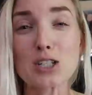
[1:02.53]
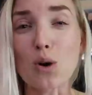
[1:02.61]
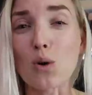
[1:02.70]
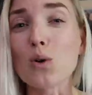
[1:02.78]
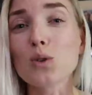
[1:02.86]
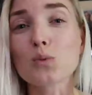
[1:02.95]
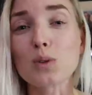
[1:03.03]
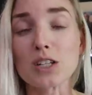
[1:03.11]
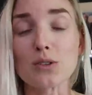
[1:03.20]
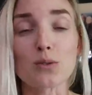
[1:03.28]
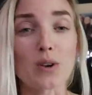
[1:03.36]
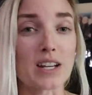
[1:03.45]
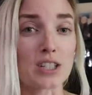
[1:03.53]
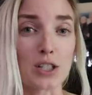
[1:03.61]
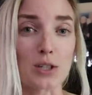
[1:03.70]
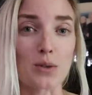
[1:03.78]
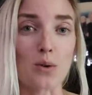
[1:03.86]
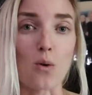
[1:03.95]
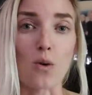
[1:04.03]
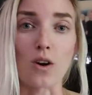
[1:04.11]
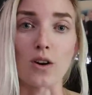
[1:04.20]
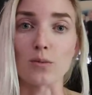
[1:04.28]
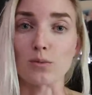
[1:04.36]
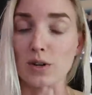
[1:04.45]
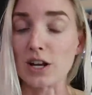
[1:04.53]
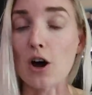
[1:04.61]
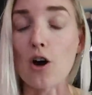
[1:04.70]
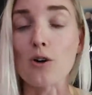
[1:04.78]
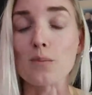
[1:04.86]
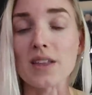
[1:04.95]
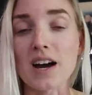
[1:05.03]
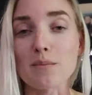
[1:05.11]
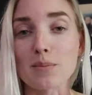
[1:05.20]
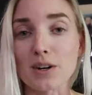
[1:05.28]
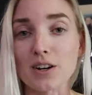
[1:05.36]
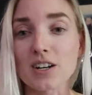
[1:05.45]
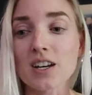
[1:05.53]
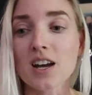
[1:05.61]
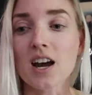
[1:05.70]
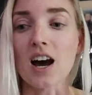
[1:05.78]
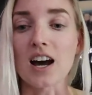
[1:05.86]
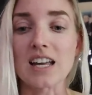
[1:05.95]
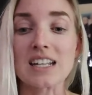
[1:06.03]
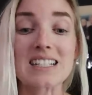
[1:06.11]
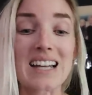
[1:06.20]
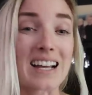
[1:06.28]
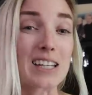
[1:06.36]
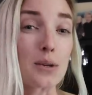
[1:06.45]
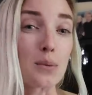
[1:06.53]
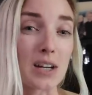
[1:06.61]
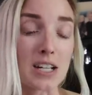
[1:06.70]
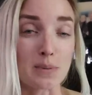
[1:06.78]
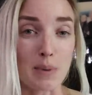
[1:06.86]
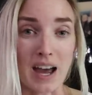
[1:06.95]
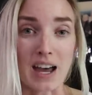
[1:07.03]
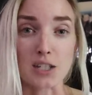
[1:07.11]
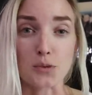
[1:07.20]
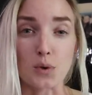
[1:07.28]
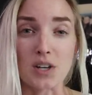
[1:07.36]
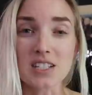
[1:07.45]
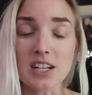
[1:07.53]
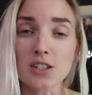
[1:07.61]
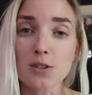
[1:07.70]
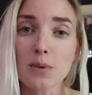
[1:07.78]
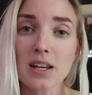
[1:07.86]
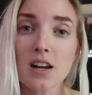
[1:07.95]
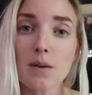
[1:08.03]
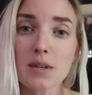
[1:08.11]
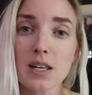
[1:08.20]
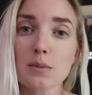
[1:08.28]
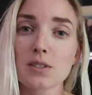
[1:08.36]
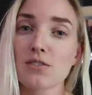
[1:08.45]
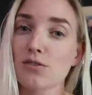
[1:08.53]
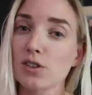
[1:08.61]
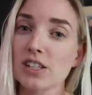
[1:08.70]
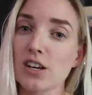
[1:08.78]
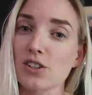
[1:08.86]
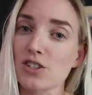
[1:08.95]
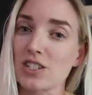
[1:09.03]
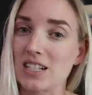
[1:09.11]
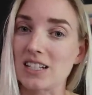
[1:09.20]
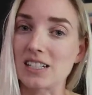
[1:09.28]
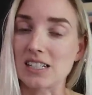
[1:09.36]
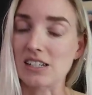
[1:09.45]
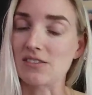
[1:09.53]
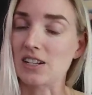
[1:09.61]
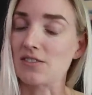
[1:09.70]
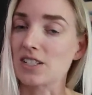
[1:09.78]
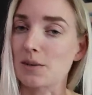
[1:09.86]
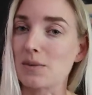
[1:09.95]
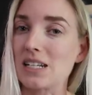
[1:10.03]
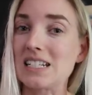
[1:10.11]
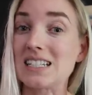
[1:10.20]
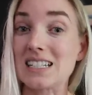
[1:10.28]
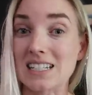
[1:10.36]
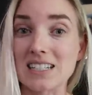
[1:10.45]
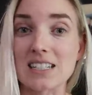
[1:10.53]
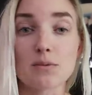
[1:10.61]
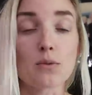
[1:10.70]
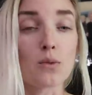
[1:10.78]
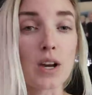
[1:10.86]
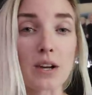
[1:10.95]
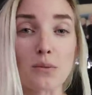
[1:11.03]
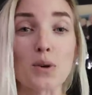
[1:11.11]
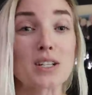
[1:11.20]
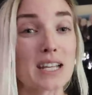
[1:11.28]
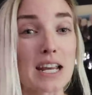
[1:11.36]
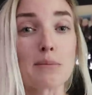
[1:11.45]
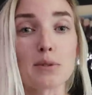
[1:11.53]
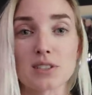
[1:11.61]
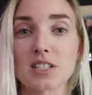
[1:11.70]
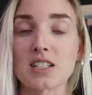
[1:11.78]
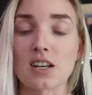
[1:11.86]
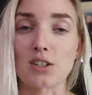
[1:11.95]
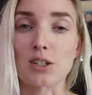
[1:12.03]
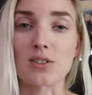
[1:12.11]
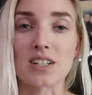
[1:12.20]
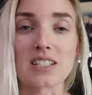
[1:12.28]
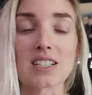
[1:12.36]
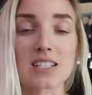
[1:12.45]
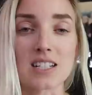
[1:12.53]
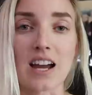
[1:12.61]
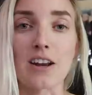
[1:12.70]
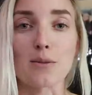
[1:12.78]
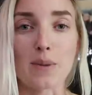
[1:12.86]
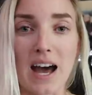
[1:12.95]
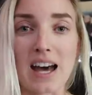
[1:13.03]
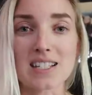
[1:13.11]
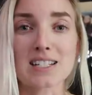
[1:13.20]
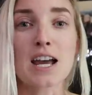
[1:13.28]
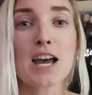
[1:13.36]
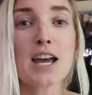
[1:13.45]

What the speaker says: told when you rescue or rehome that bird exactly what its past was, and you may not be able to fully understand it even if somebody did and was able to tell you its entire past.